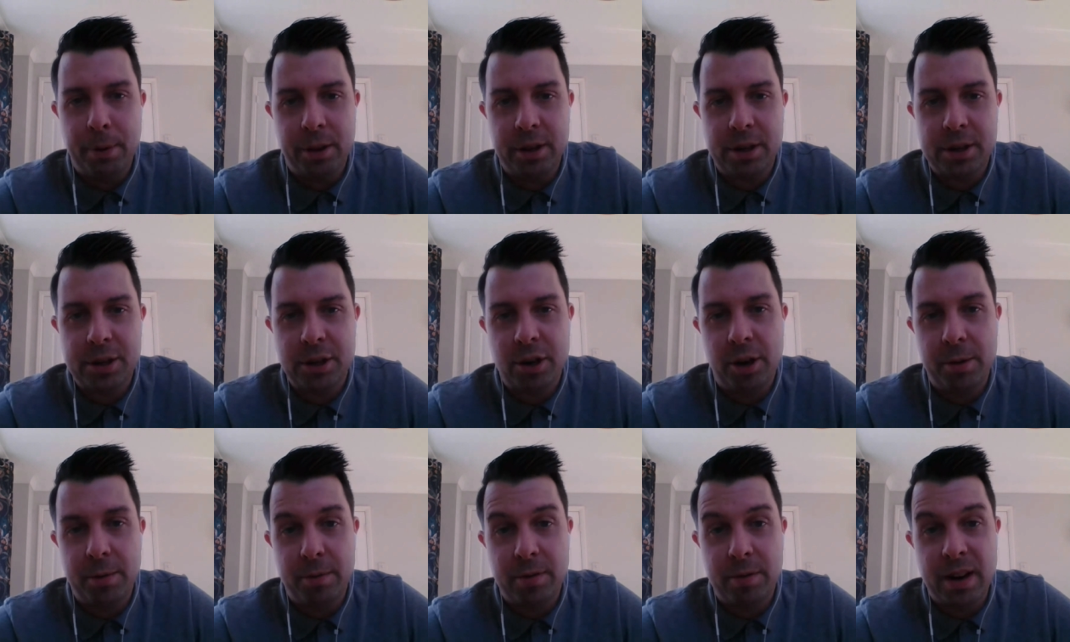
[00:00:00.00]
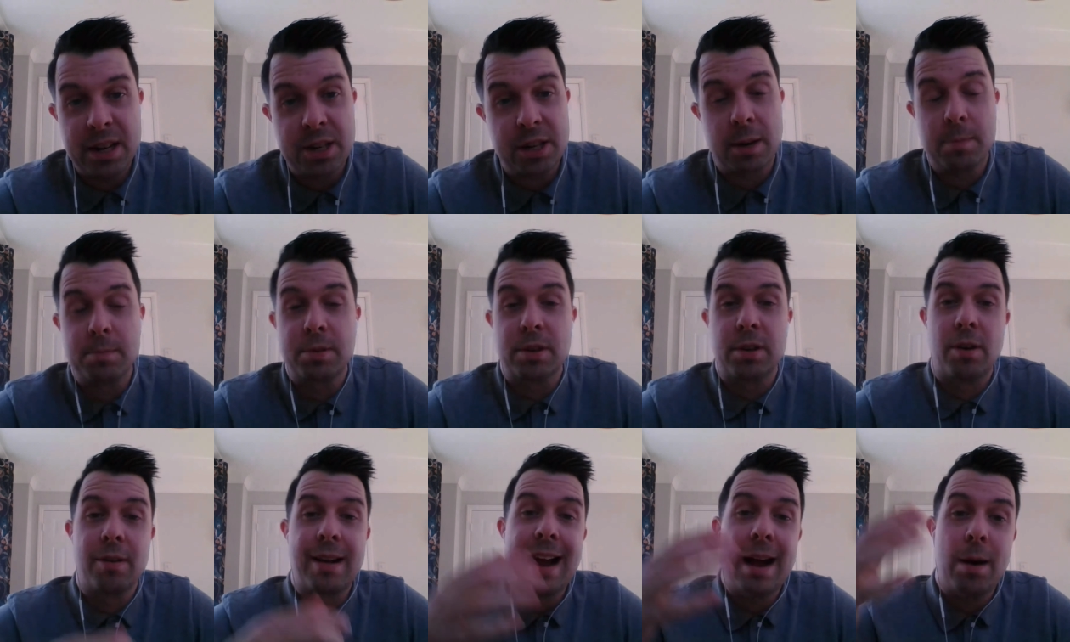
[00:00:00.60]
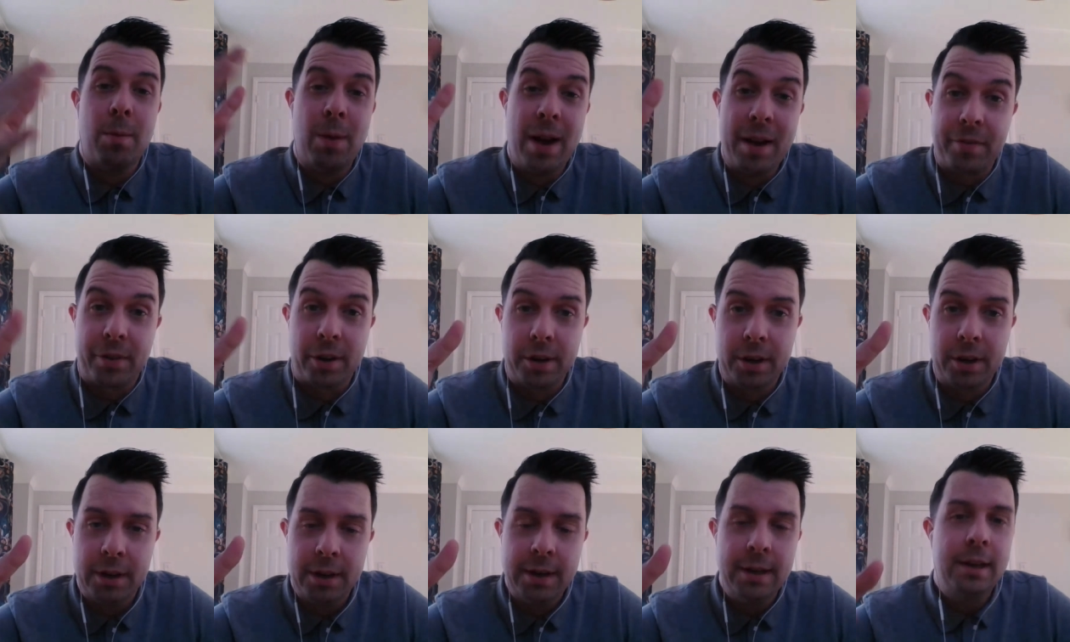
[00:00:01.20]
by the time the race comes along.
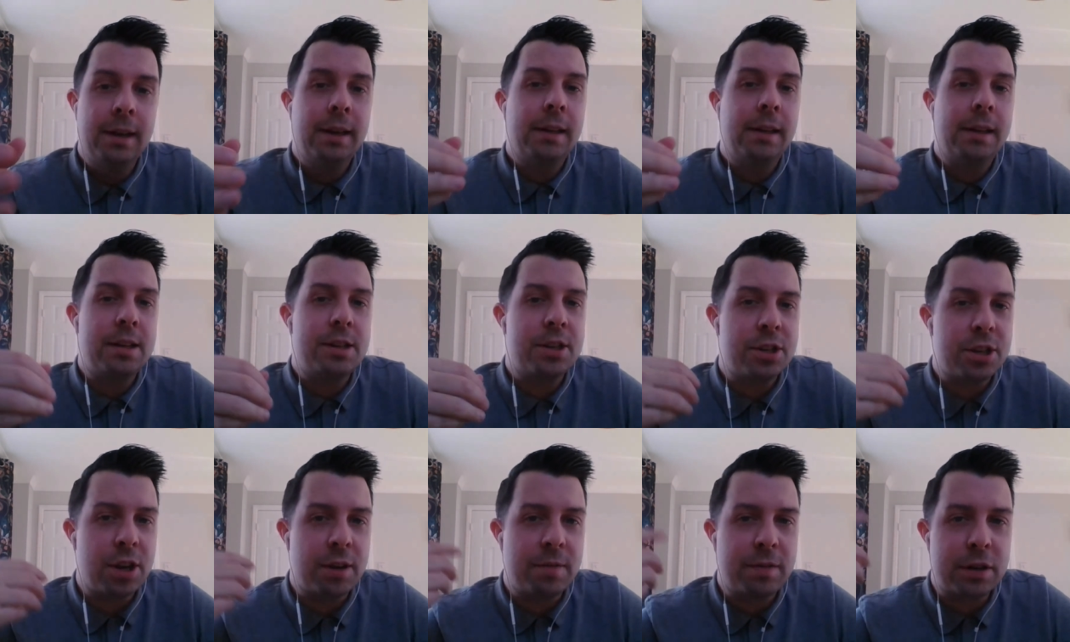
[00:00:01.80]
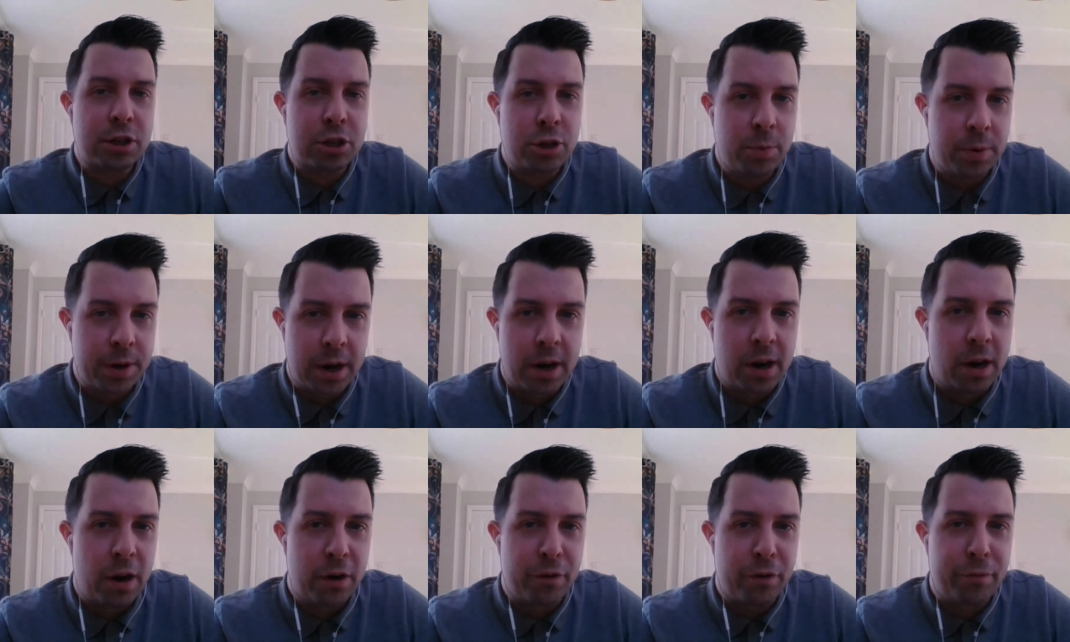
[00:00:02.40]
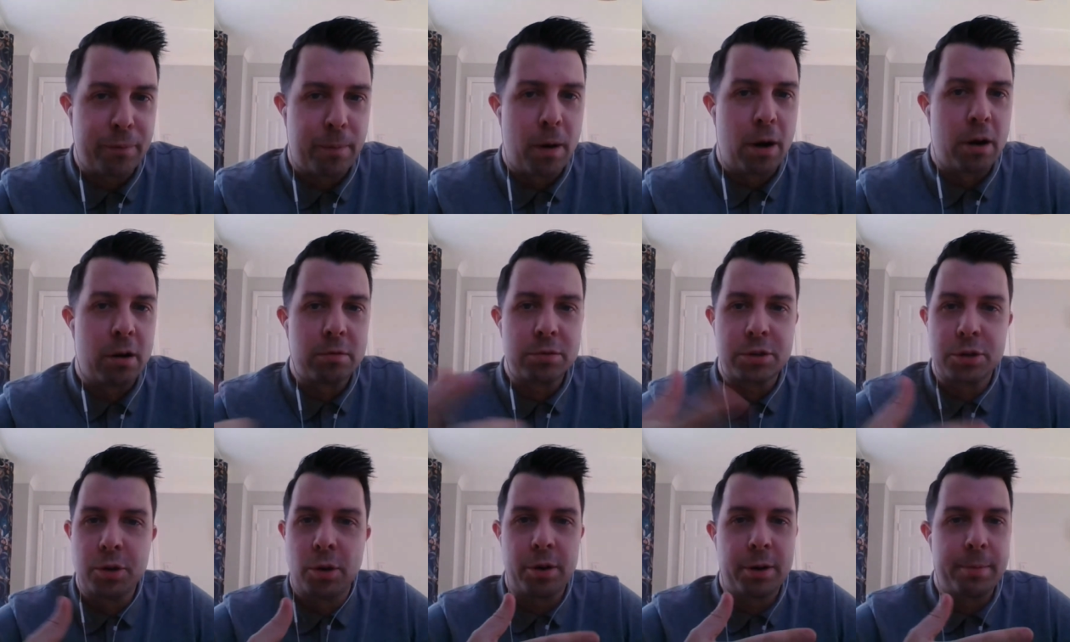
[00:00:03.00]
However, this is over 2.5
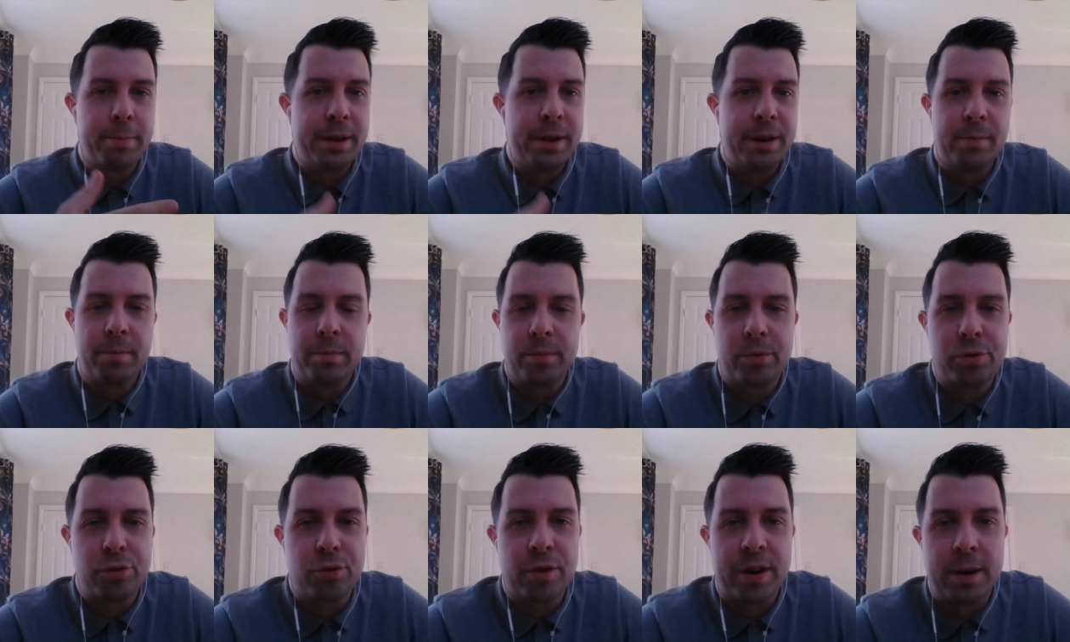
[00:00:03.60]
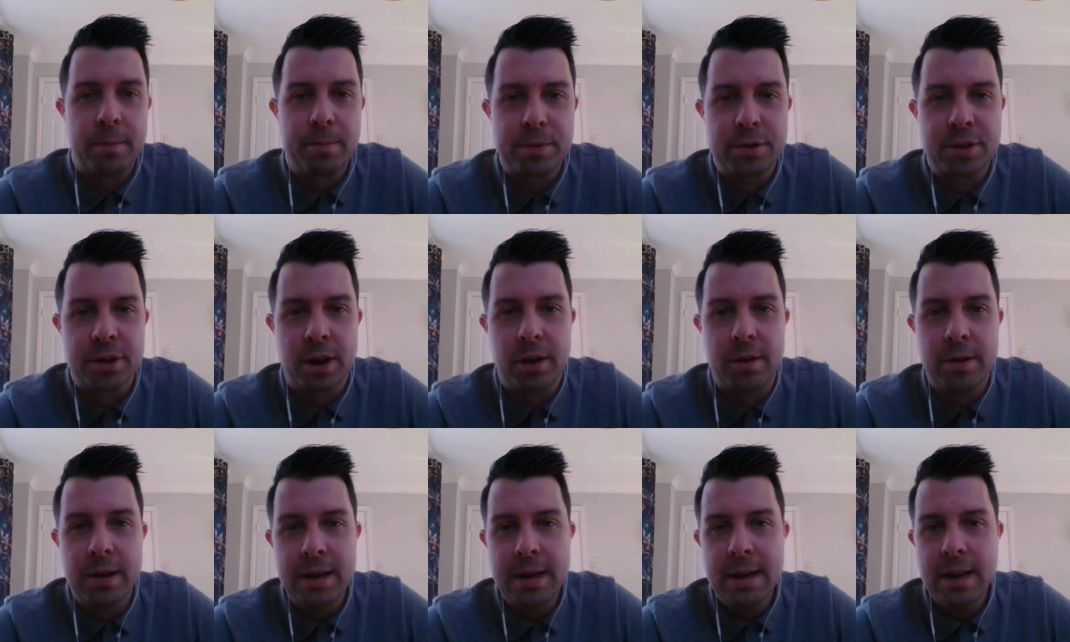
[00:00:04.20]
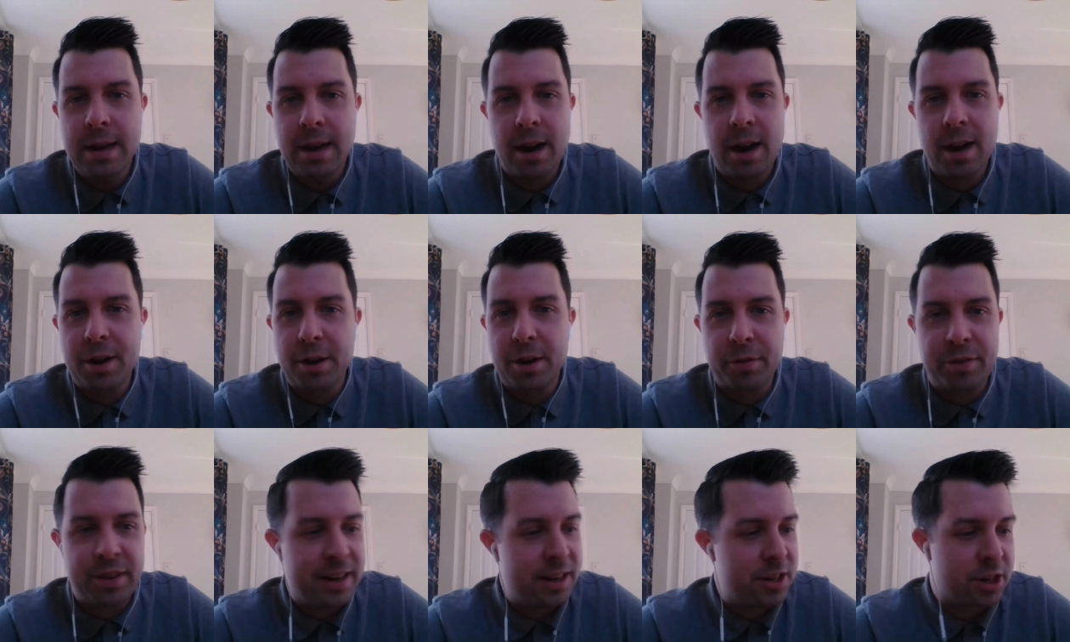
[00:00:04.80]
miles, not the minimum trip. So I
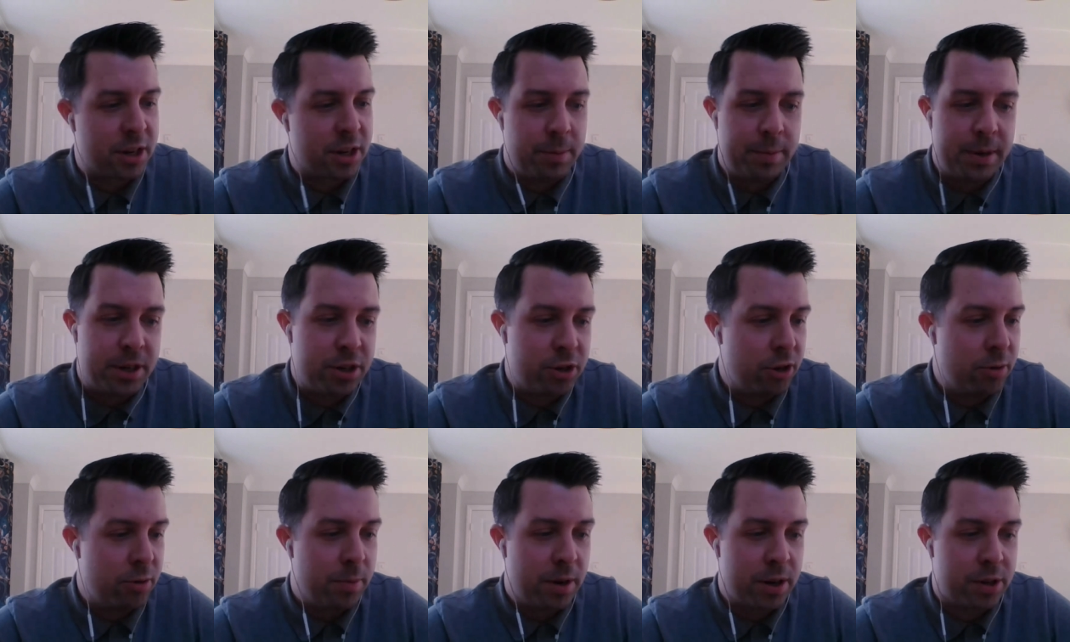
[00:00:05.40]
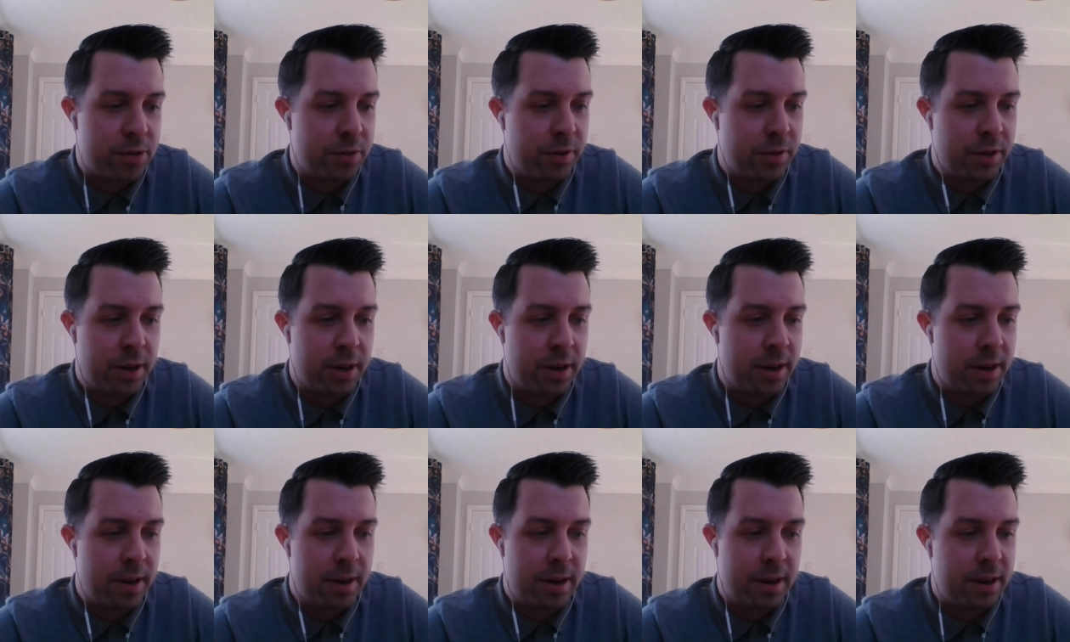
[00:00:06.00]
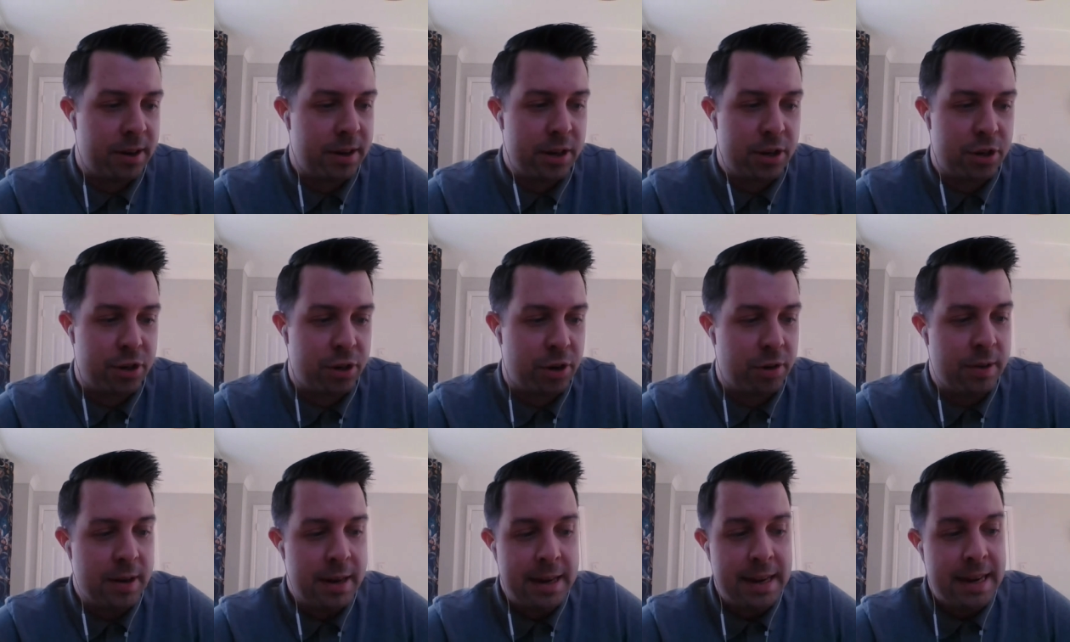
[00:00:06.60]
don't think it's going to be too much of an
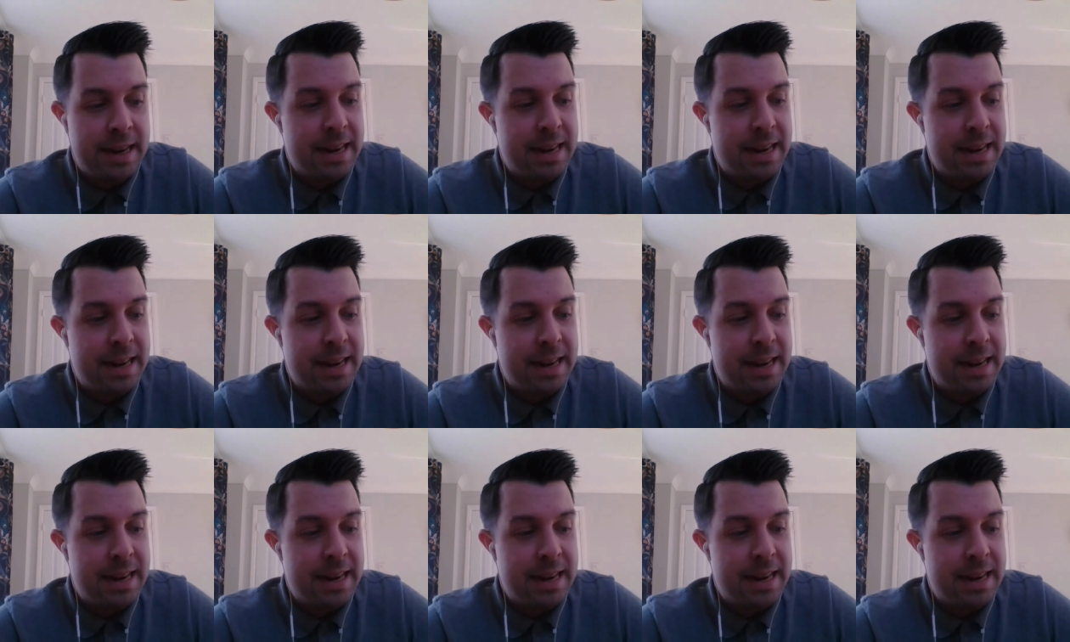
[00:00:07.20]
issue.